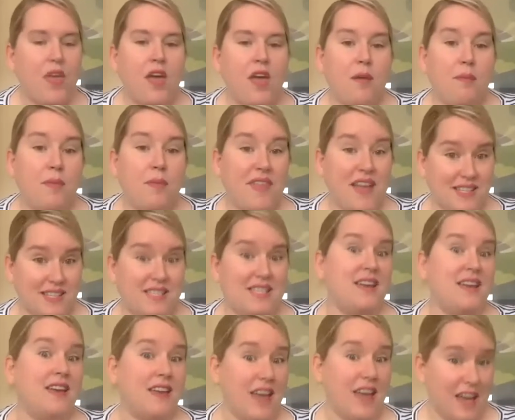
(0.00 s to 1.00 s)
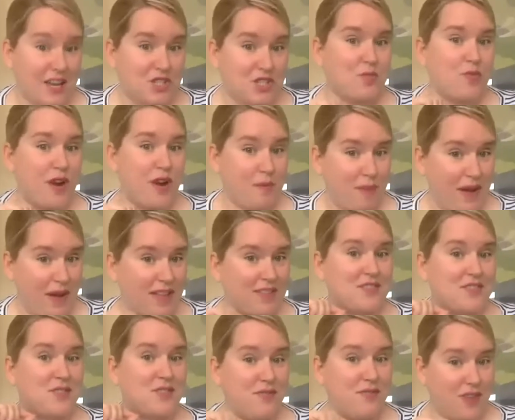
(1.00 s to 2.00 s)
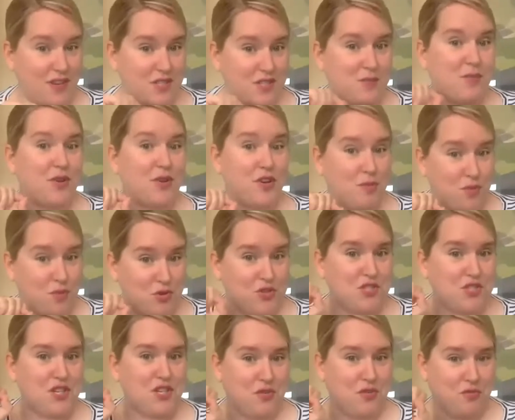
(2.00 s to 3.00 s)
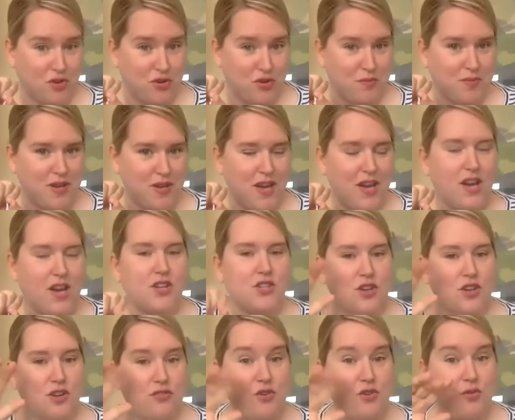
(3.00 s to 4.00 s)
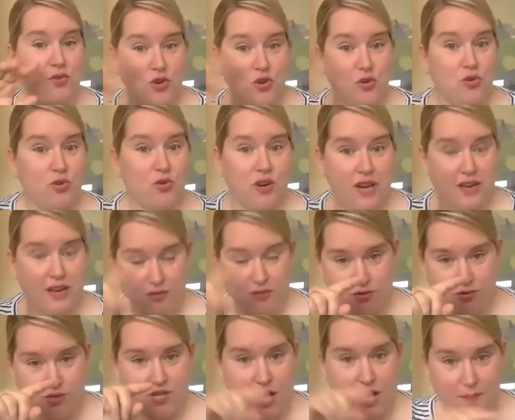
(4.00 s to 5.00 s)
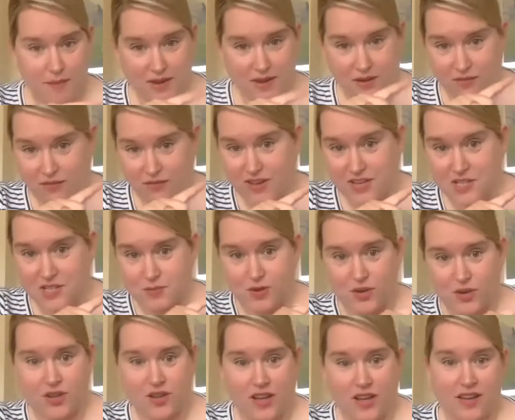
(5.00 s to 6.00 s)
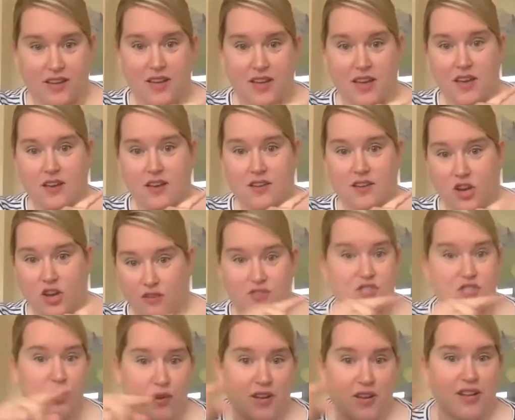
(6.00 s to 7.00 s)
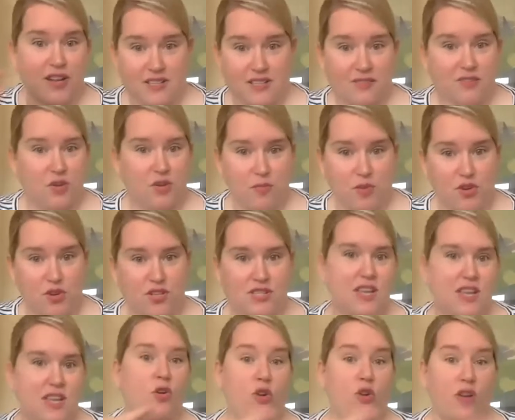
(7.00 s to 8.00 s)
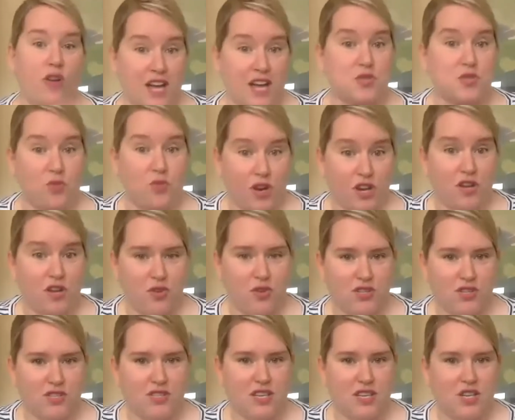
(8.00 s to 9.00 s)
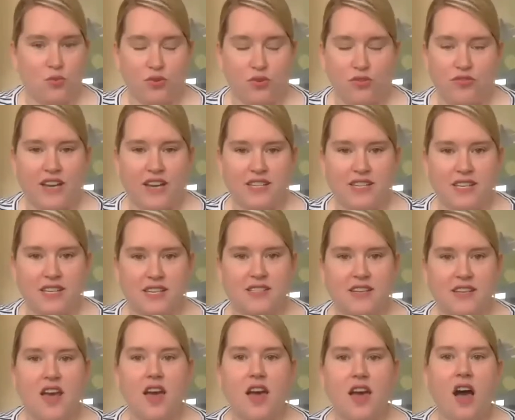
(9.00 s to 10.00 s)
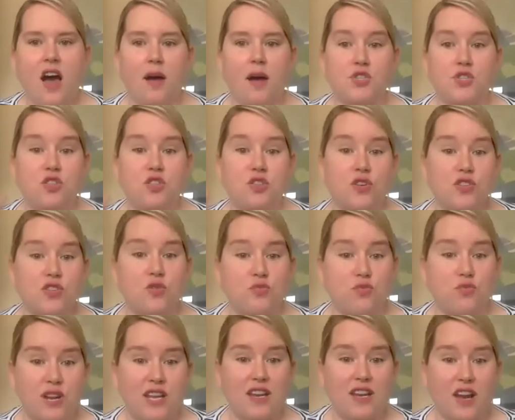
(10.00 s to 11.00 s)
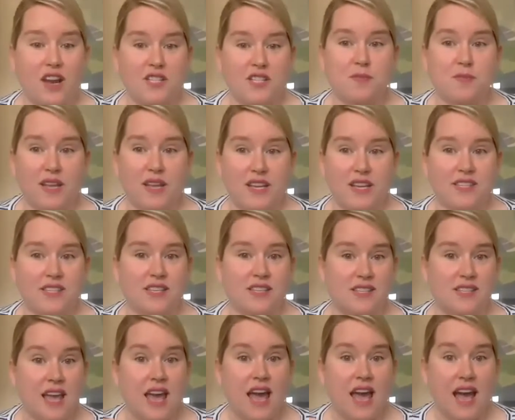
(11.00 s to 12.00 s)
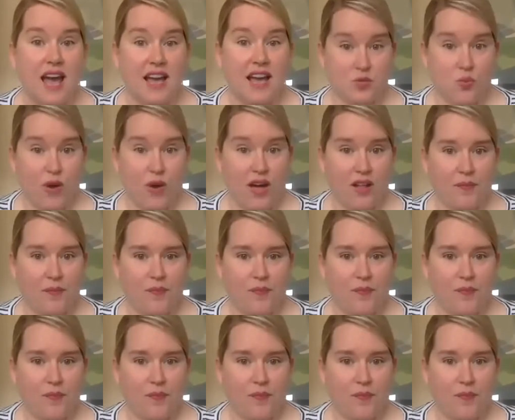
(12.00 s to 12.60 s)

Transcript: but that's the Cashmerette Patterns Facebook community group. So if you Google, if you type in on Facebook, like Curvy Sewing Collective community or Cashmerette community, you will find it. So those are really nice places as well.